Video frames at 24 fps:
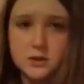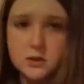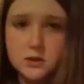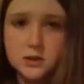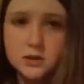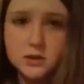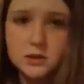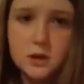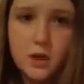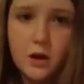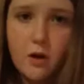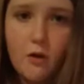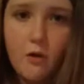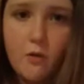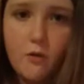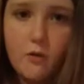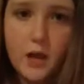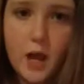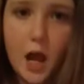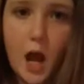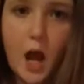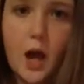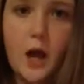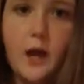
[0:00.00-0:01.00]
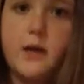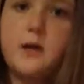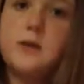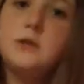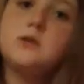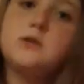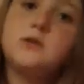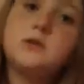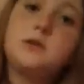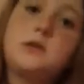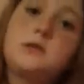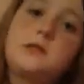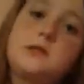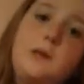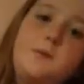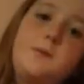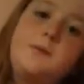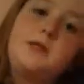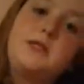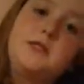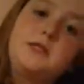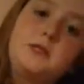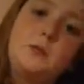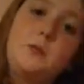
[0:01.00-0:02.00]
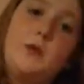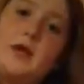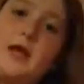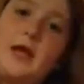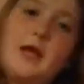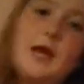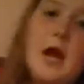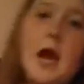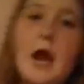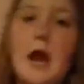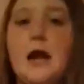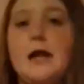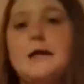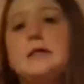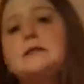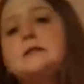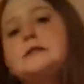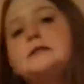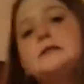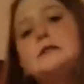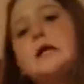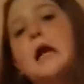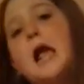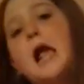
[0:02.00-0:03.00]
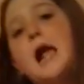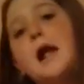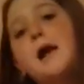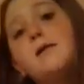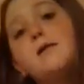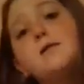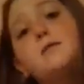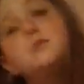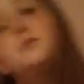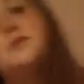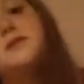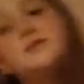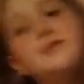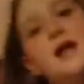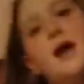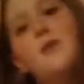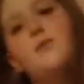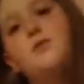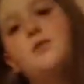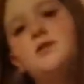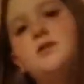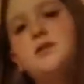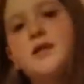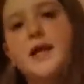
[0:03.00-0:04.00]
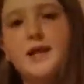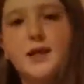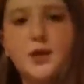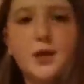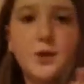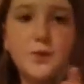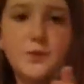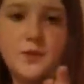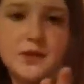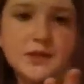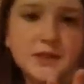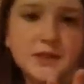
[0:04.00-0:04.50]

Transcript: So yeah, let's just go put this away. I would take you with